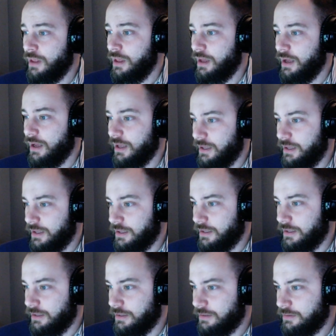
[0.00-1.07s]

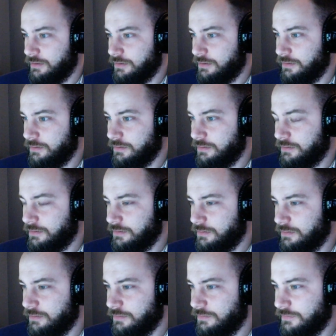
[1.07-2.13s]
I
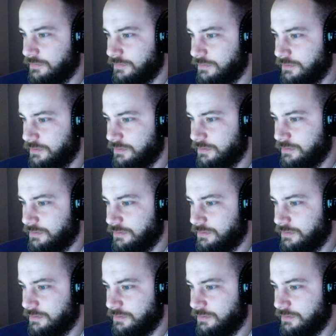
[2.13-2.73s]
Let's see.